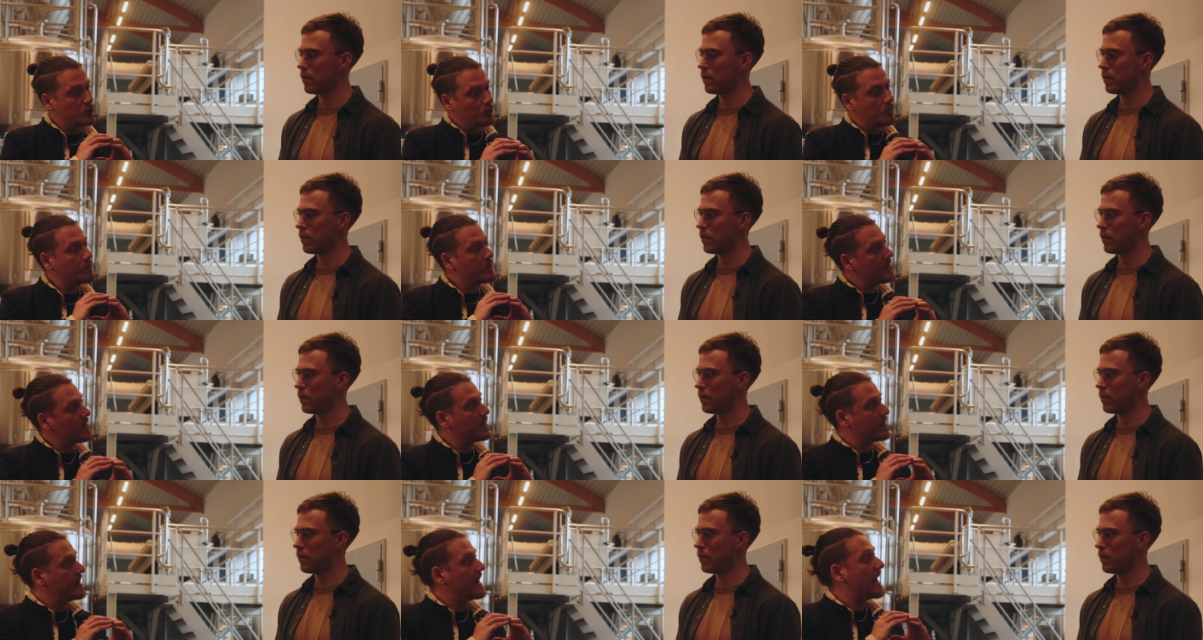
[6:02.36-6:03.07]
Speaker 1: to
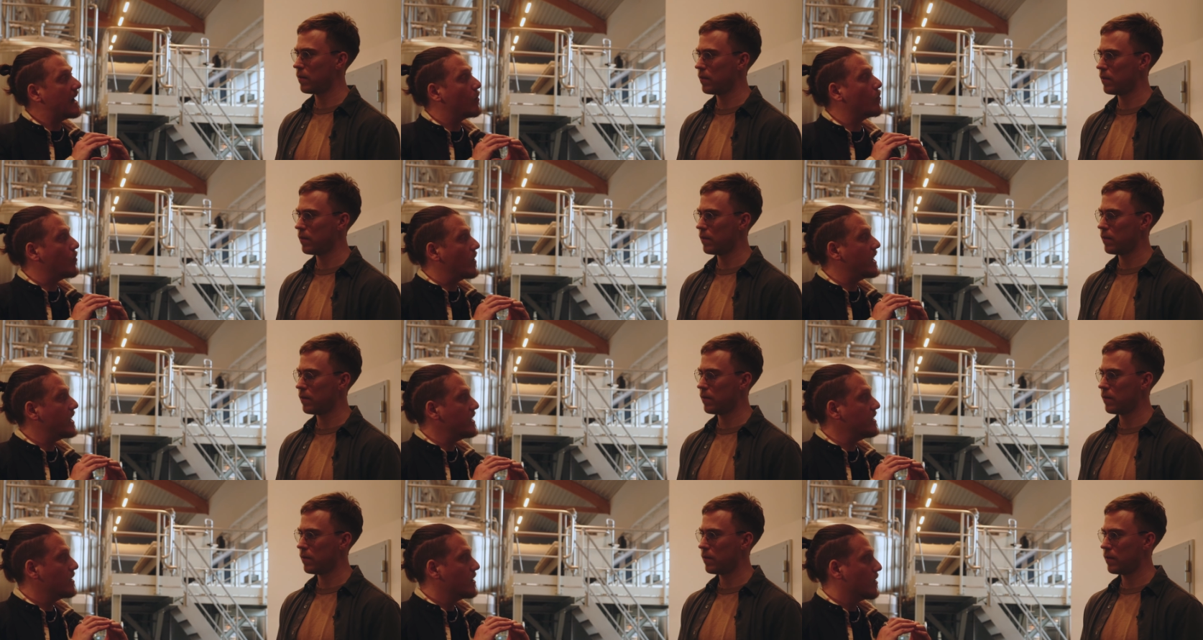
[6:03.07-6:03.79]
be that
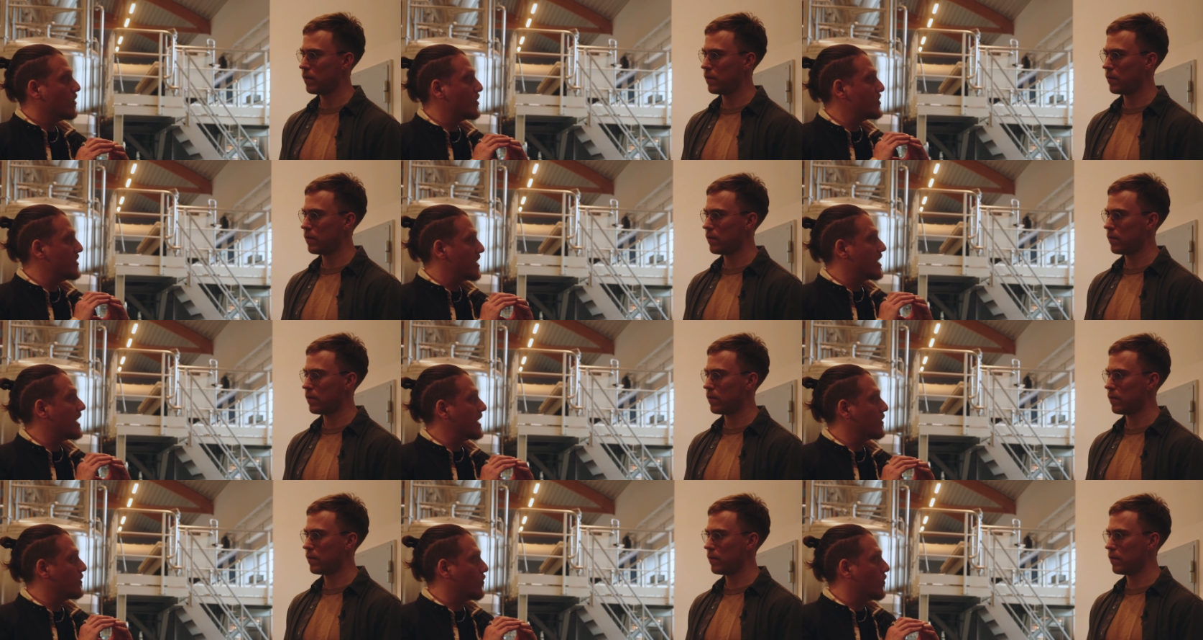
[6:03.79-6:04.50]
way,
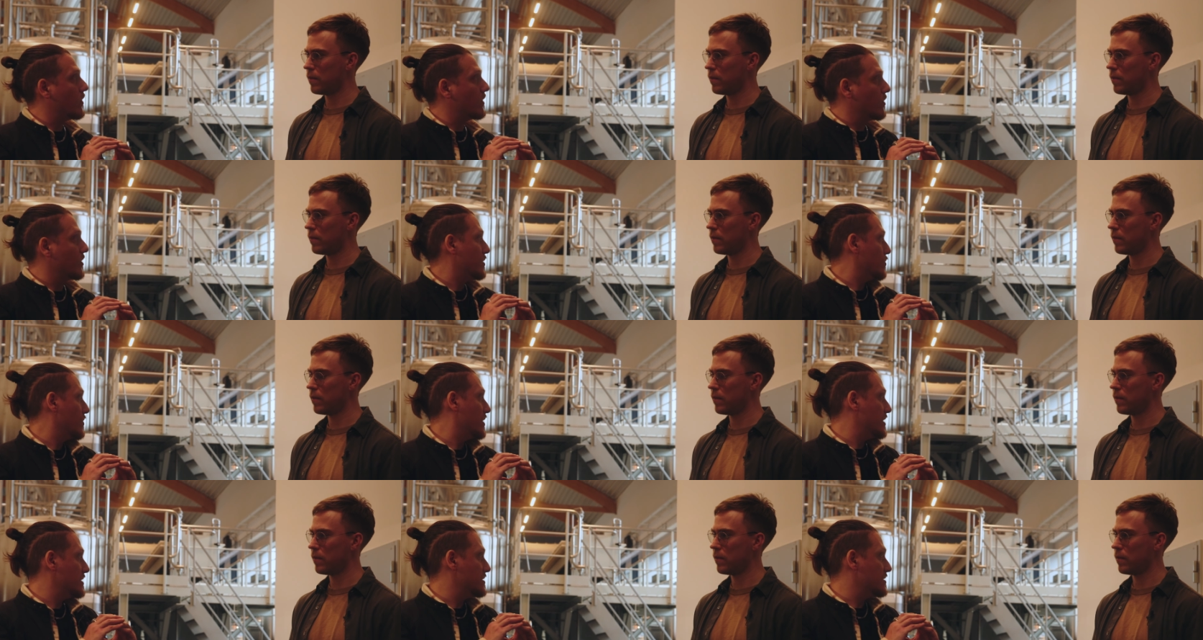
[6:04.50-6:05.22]

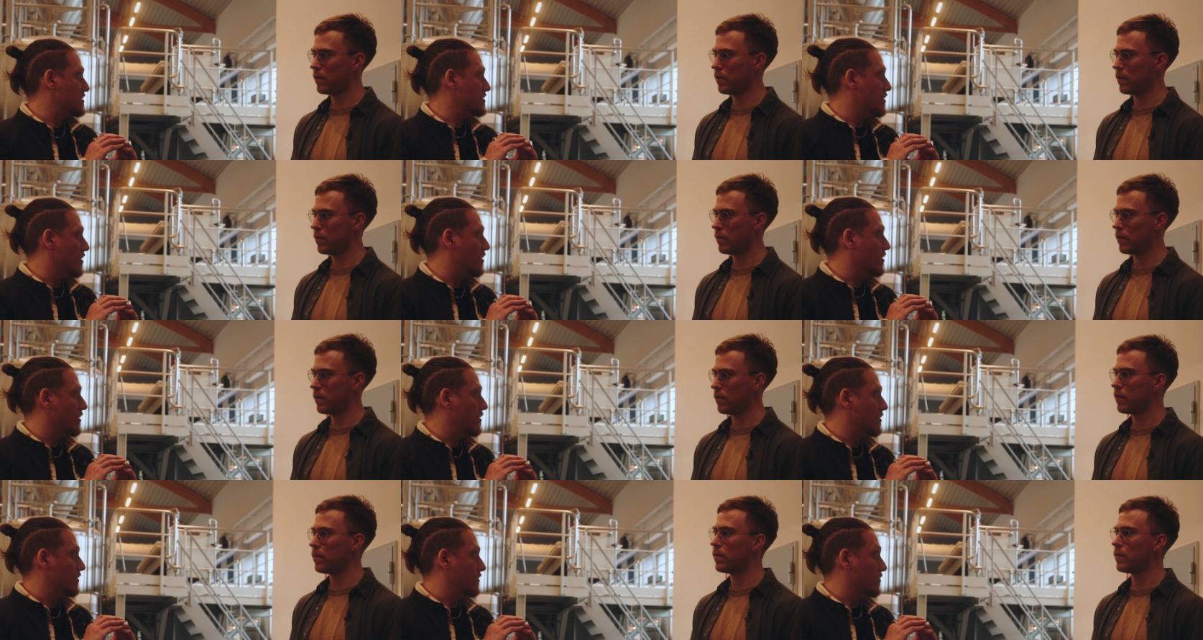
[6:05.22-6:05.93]
otherwise it's not
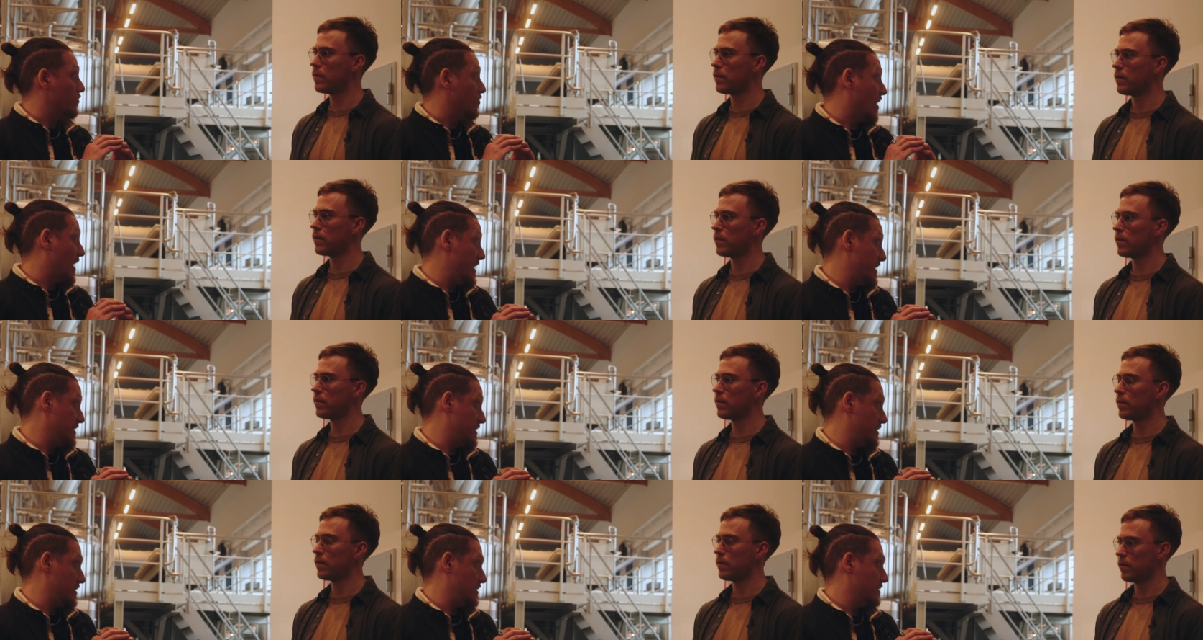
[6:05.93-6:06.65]

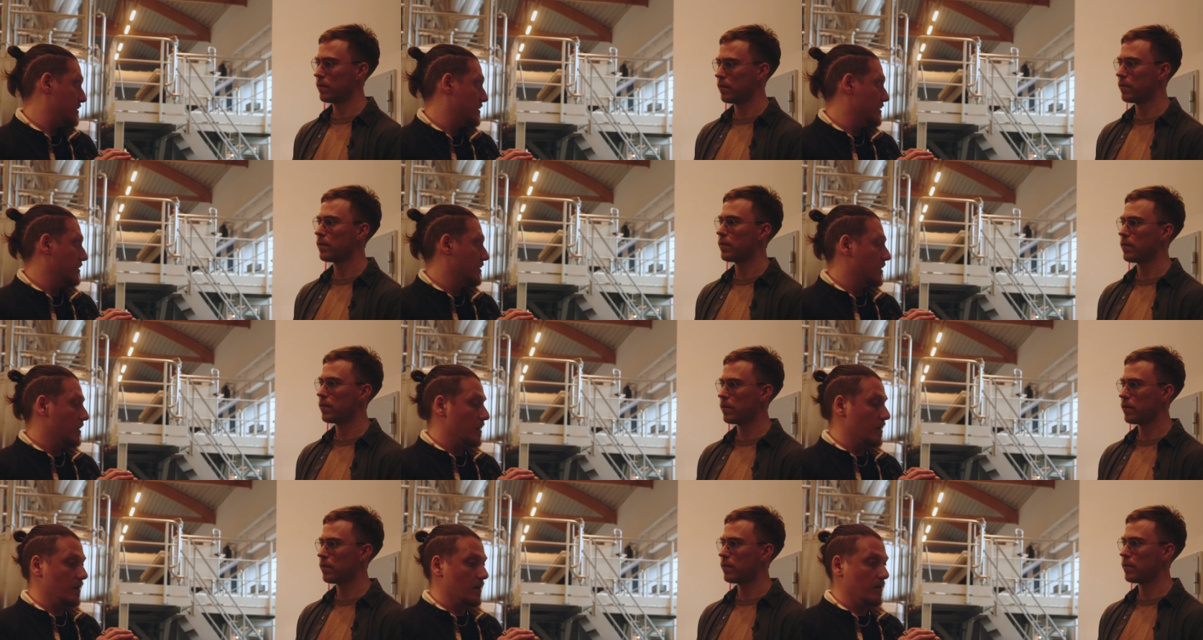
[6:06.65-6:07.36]
right,
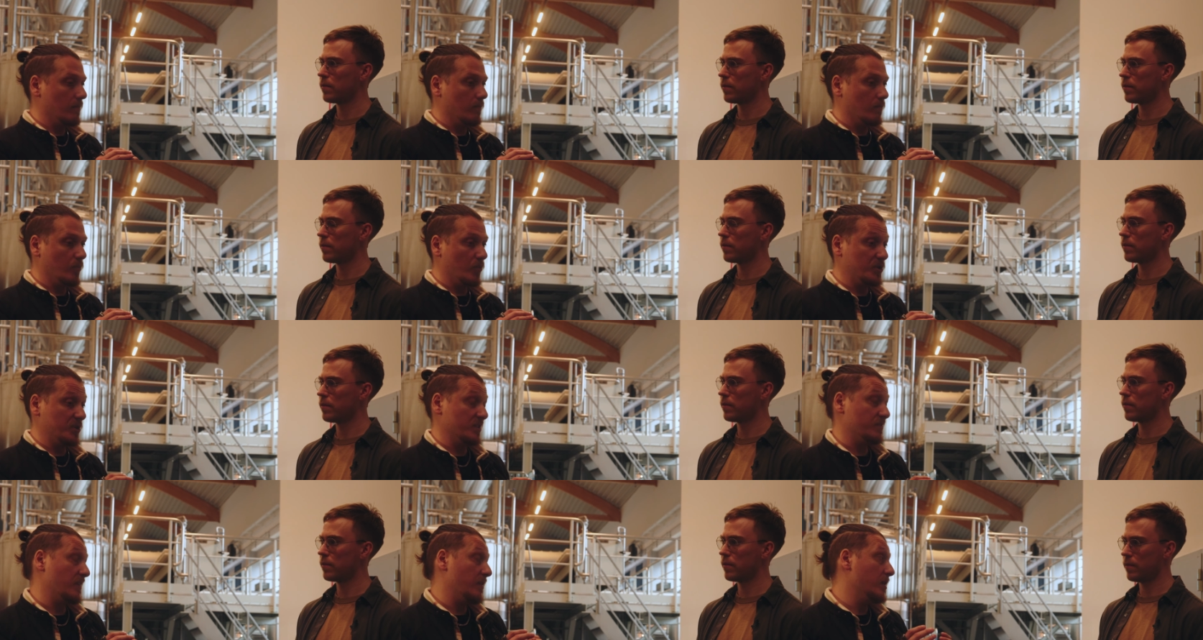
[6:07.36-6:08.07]
um,
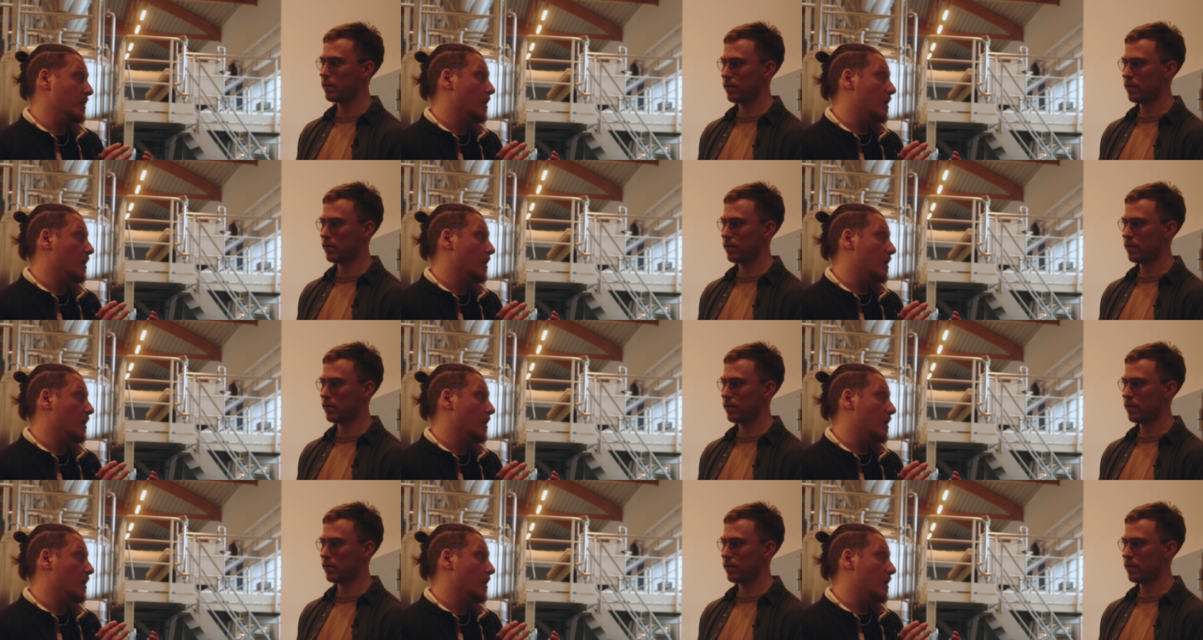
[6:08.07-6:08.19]
which is very